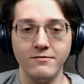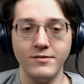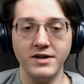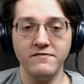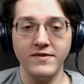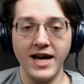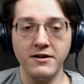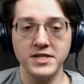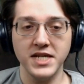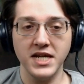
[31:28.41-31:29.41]
we've
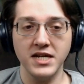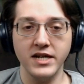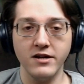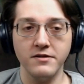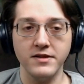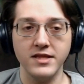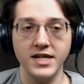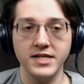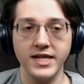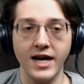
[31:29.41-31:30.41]
now seen here that
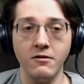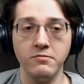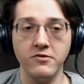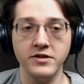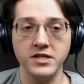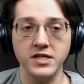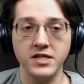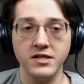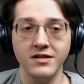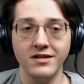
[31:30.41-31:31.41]
this
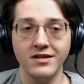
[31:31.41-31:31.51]
outputs